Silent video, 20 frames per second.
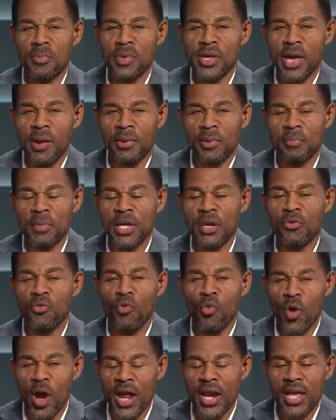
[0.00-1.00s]
to be able to be
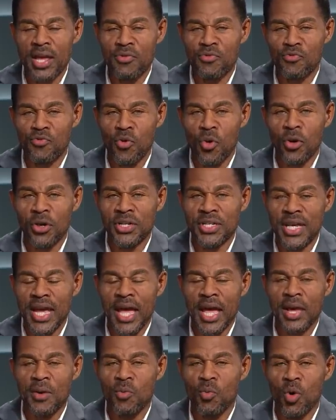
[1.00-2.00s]
ready for
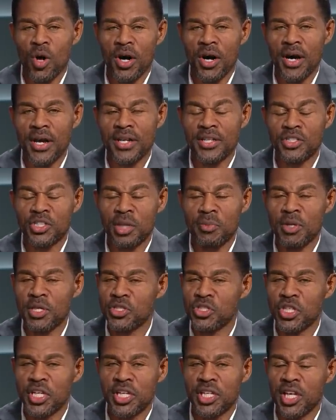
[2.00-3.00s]
day one, and Jimmy
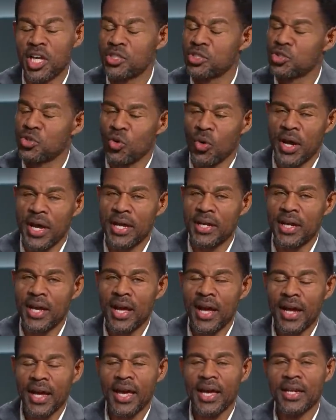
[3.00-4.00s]
G looks great.
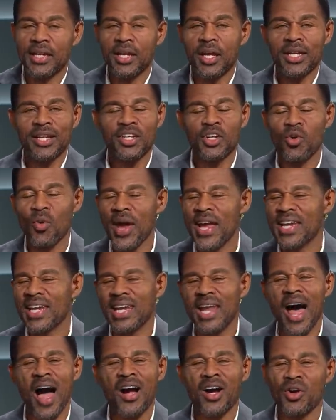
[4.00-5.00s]
Again, great
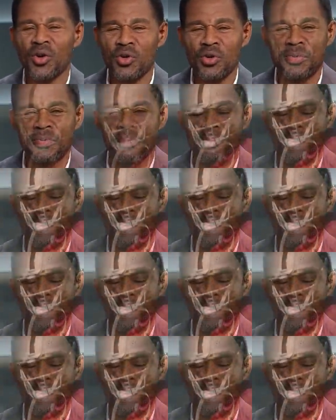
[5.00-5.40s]
locker room